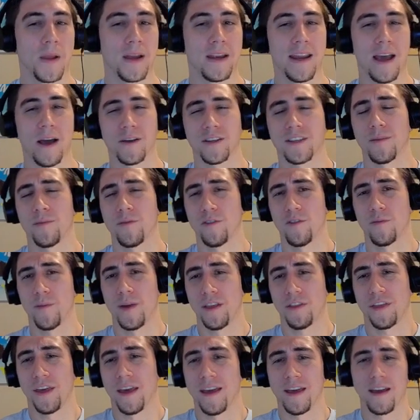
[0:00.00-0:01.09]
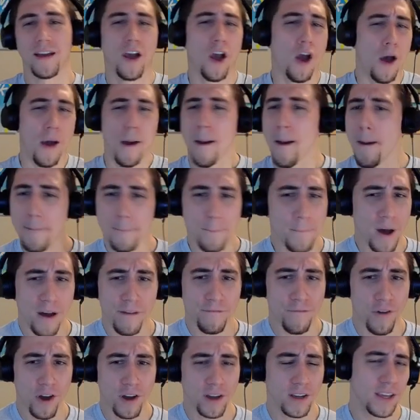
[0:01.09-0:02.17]
Now, some of you may think,
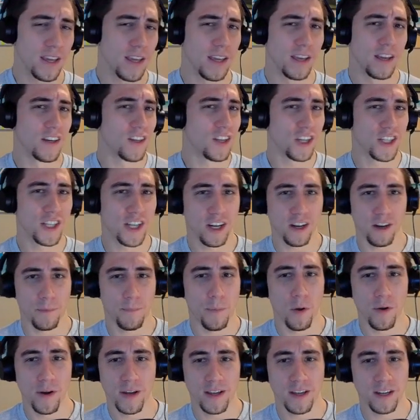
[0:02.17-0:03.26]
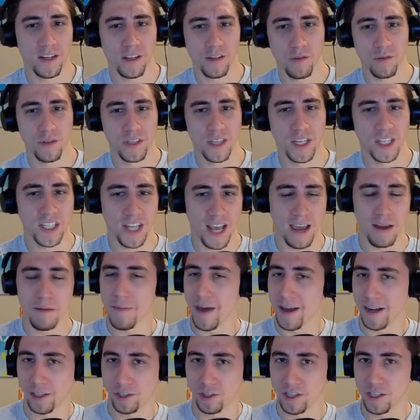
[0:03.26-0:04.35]
but Funky, doesn't your opponent get to use the 10
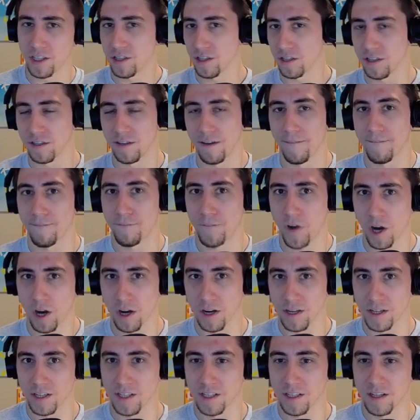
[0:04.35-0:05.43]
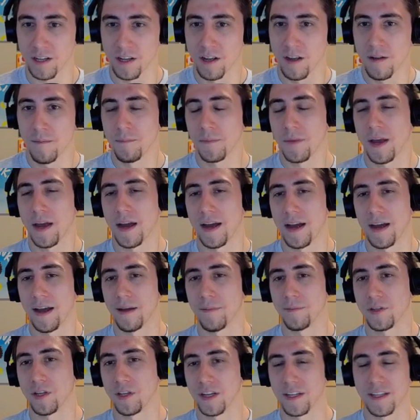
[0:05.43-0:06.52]
mana crystals first?
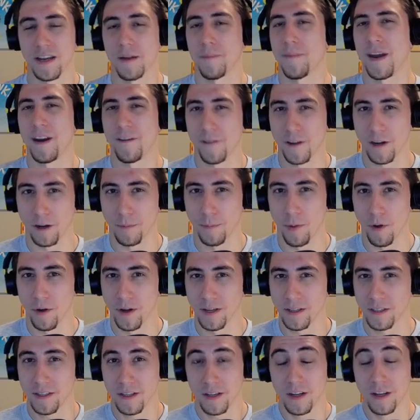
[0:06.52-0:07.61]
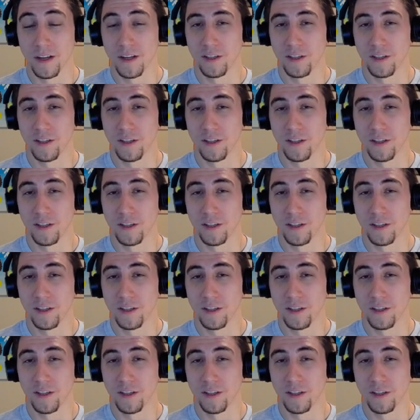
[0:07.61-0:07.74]
So doesn't it benefit your opponent?